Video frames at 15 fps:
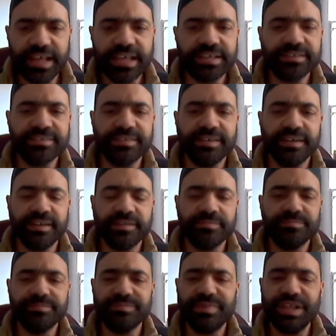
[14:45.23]
and
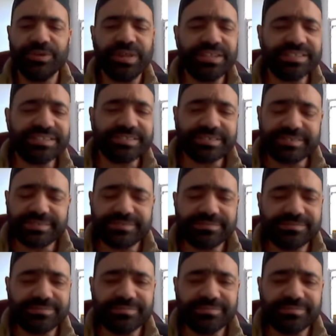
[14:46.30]
he's